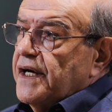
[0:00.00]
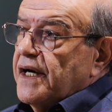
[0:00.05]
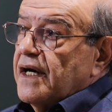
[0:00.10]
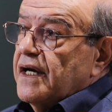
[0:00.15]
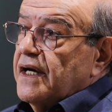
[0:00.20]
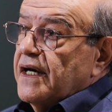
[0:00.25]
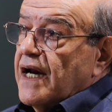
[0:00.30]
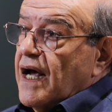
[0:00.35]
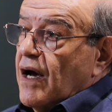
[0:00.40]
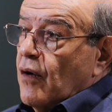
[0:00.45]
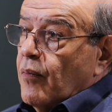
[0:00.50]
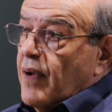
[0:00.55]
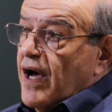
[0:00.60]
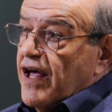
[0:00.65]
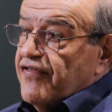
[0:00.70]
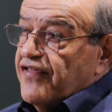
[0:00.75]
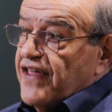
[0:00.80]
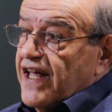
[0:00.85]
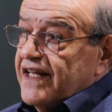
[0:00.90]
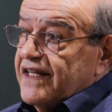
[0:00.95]
Now, by
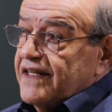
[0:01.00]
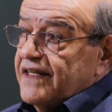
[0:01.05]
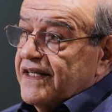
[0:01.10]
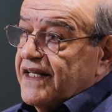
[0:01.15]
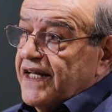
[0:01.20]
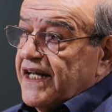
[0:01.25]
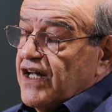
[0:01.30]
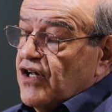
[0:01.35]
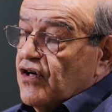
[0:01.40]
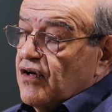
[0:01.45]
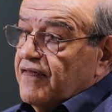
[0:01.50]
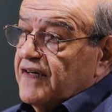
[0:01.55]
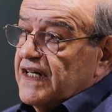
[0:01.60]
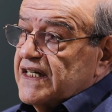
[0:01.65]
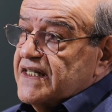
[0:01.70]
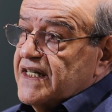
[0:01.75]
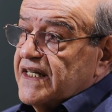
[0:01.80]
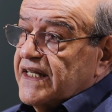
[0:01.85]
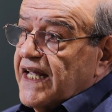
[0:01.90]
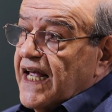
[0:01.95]
then, the
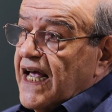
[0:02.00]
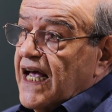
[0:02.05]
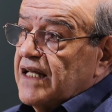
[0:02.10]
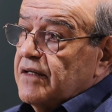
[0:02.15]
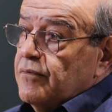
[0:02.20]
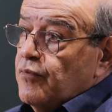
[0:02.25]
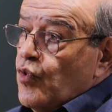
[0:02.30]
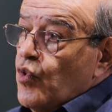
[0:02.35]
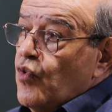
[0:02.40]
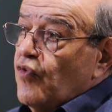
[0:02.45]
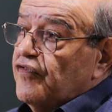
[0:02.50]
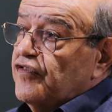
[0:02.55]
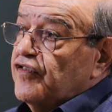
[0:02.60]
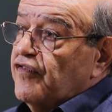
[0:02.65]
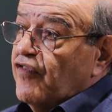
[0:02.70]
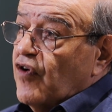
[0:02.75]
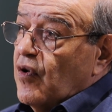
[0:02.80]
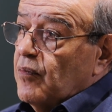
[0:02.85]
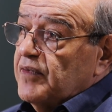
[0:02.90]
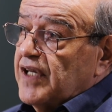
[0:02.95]
university had moved
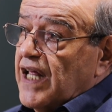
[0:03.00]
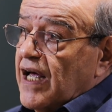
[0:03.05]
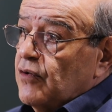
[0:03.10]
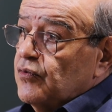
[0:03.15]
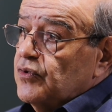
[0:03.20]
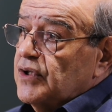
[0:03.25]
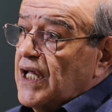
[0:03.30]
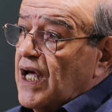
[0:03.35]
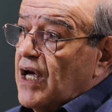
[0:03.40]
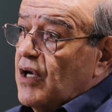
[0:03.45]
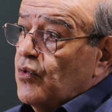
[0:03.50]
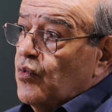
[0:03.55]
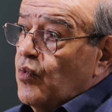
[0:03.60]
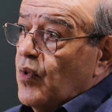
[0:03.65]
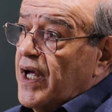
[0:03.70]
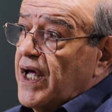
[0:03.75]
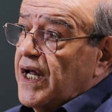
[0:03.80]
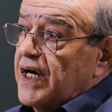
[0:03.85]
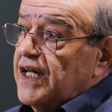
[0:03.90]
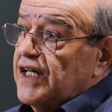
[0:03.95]
from downtown,
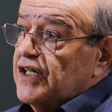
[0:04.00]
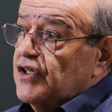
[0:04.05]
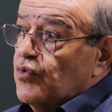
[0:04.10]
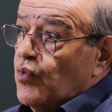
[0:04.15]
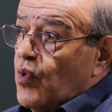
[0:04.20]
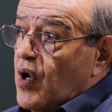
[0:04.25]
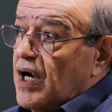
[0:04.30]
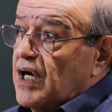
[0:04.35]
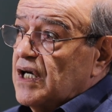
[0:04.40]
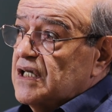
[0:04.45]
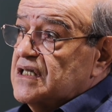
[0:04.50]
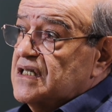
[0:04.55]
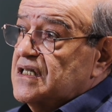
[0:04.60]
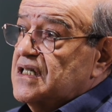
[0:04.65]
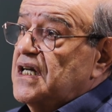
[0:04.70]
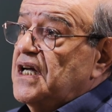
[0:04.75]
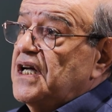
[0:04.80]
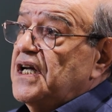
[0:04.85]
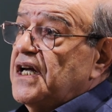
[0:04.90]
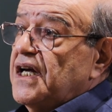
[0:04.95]
where it was
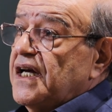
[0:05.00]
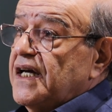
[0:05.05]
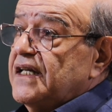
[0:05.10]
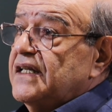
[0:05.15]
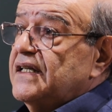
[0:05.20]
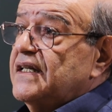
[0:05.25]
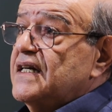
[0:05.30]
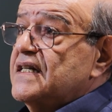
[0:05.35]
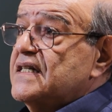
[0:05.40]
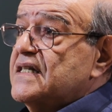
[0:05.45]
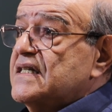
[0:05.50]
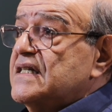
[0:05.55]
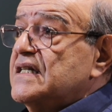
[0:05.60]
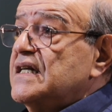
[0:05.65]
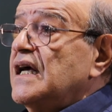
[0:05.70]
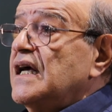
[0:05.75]
in this